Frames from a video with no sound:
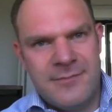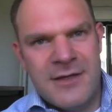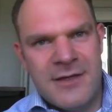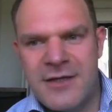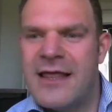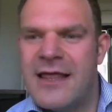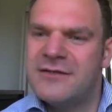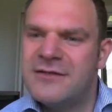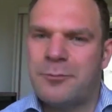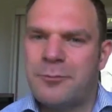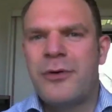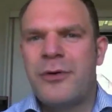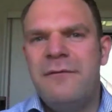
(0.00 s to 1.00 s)
So that's a
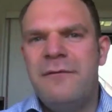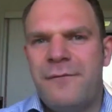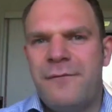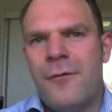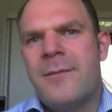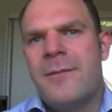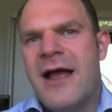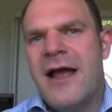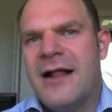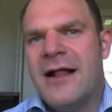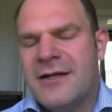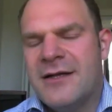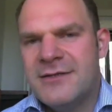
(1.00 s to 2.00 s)

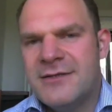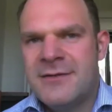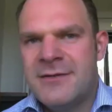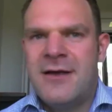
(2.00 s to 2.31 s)
pre-formatted